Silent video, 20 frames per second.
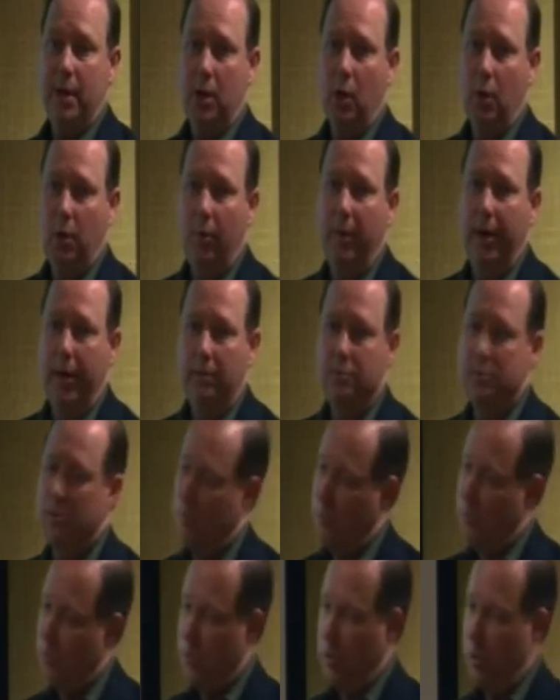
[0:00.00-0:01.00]
go away. So
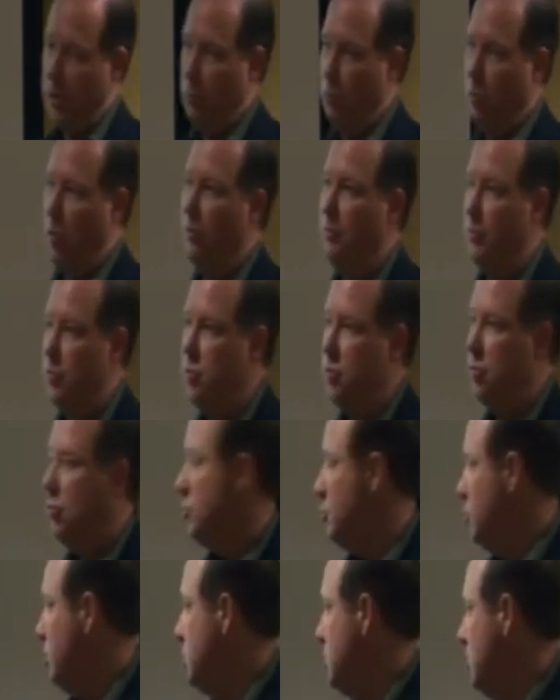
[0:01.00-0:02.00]
there's still a role for surgery